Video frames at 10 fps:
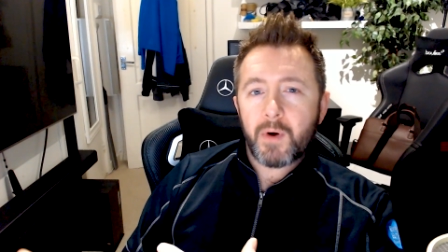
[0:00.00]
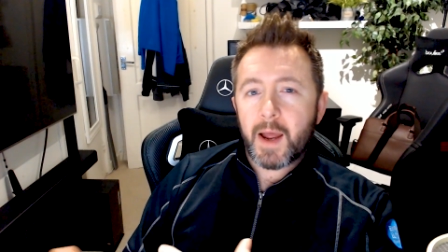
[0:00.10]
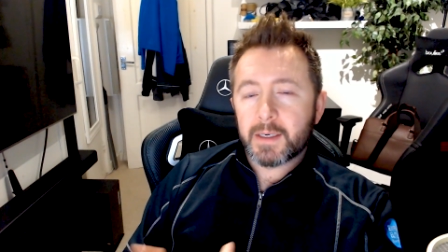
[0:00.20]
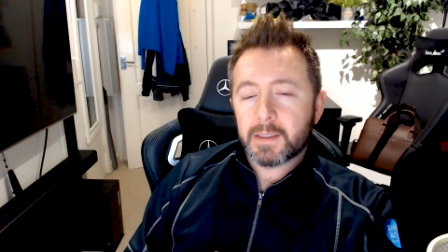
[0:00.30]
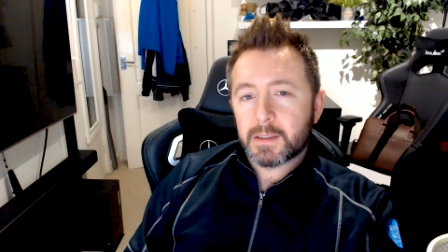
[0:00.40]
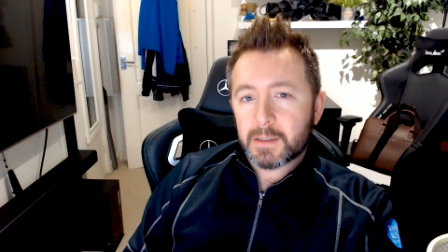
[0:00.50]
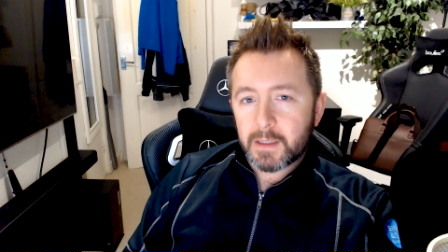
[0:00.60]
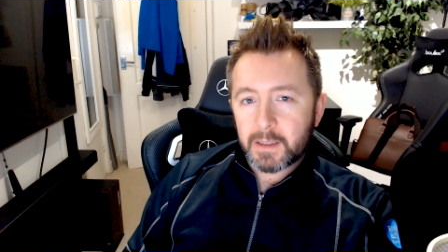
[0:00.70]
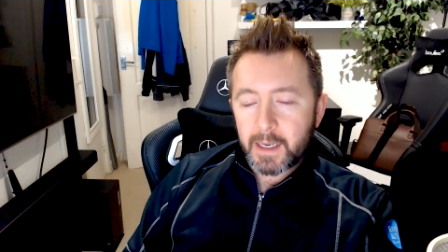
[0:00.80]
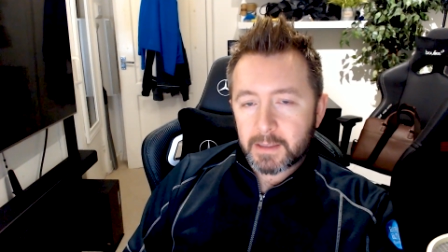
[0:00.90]
brands
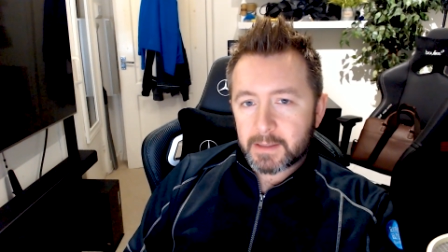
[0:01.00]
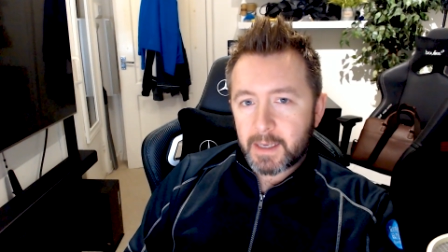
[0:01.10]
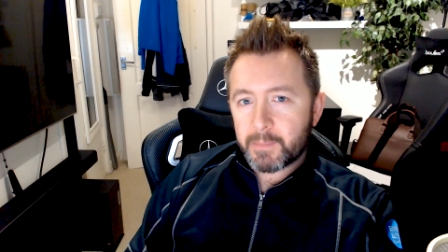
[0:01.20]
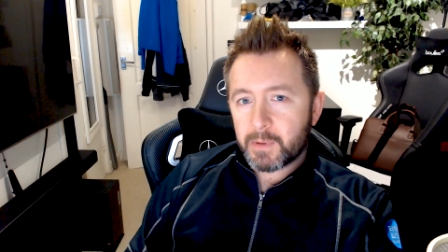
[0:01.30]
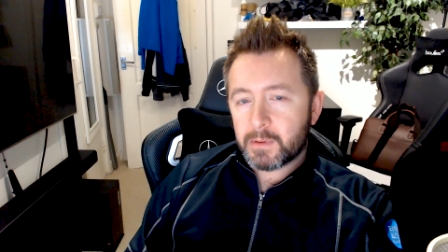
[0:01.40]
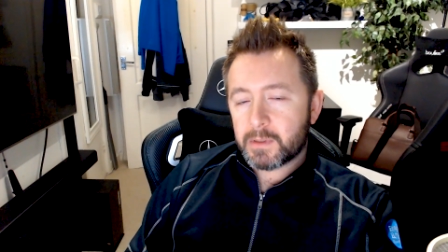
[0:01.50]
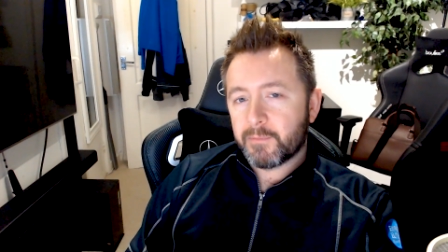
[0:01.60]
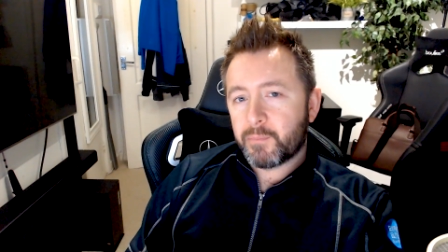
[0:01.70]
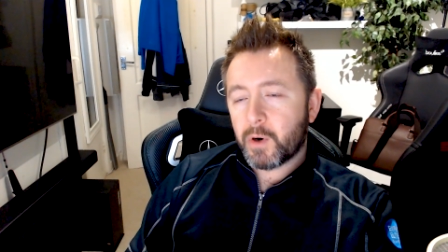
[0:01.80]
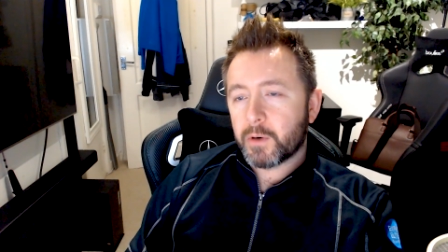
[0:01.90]
and get samples
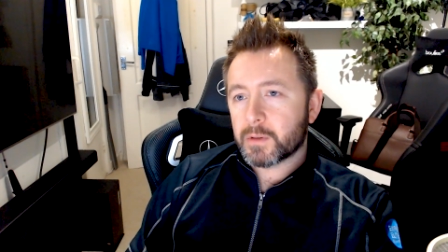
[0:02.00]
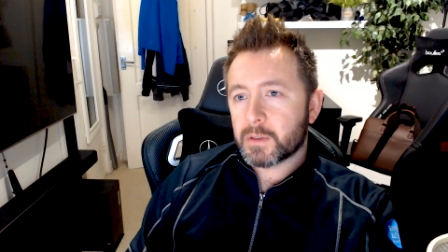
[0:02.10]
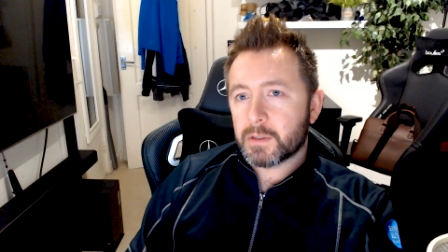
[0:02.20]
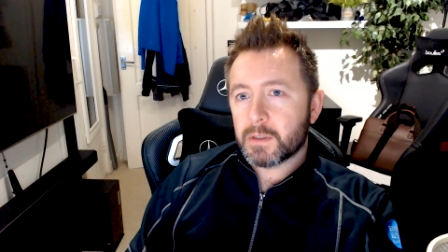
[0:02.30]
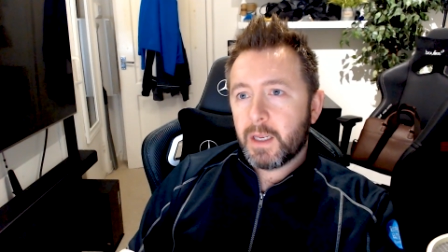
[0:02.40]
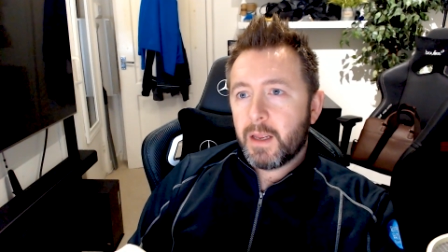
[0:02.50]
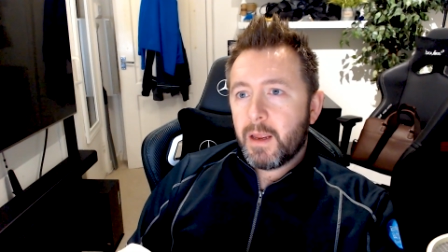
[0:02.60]
of products,